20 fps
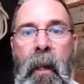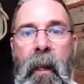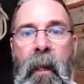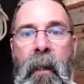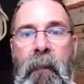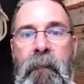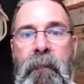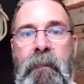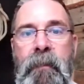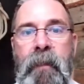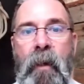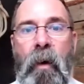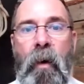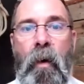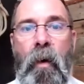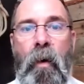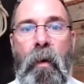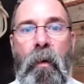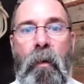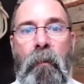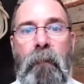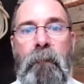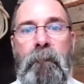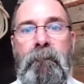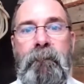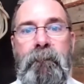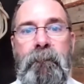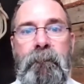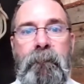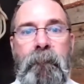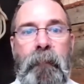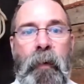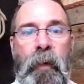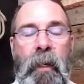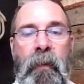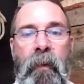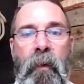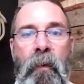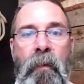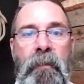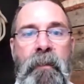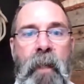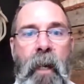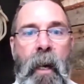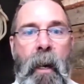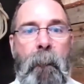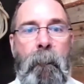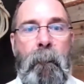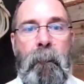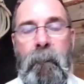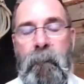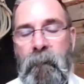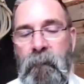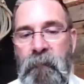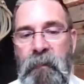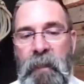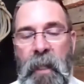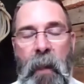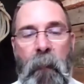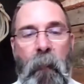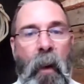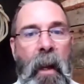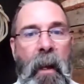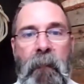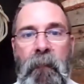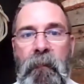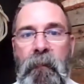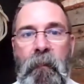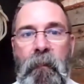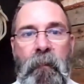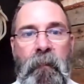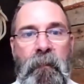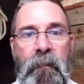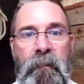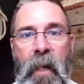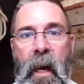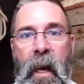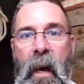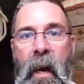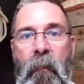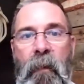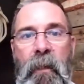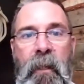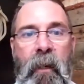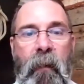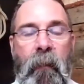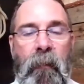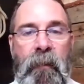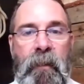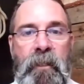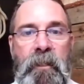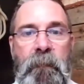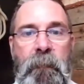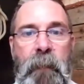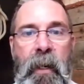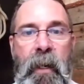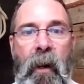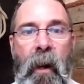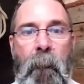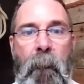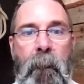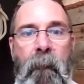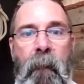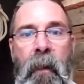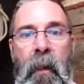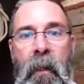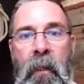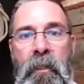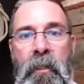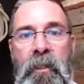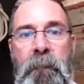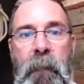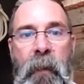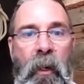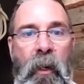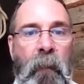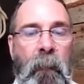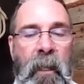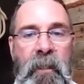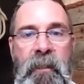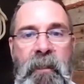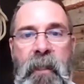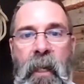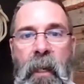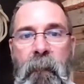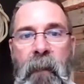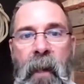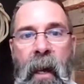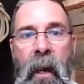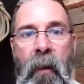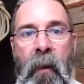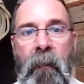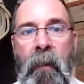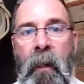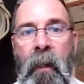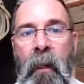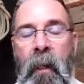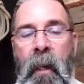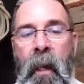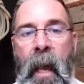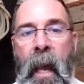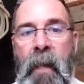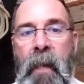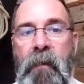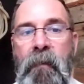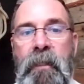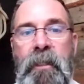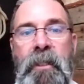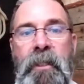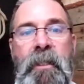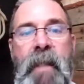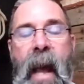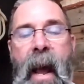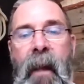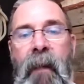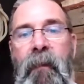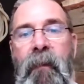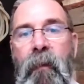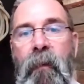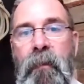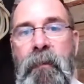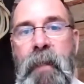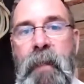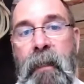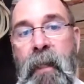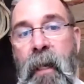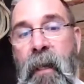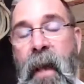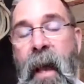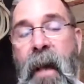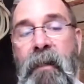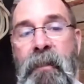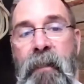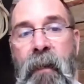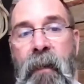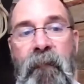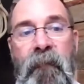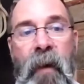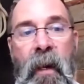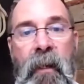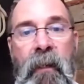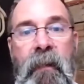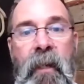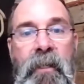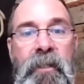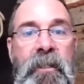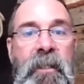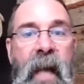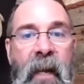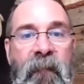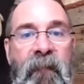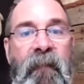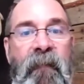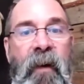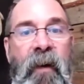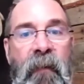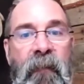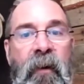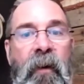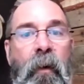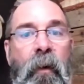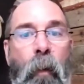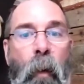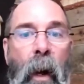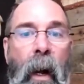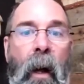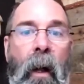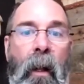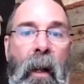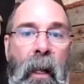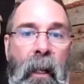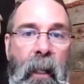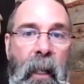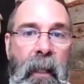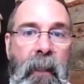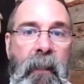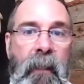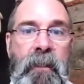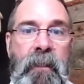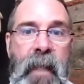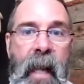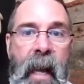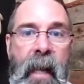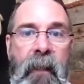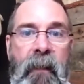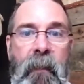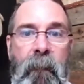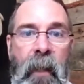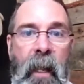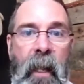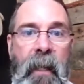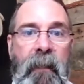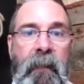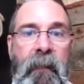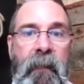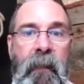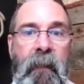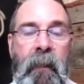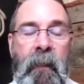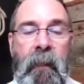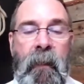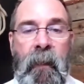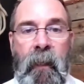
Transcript: And so putting those up, same way you saw how we did it with the spear. I spear them and I set them down, and you can stack those. And they actually, I'm finding they stack very, very well. I like to stack them like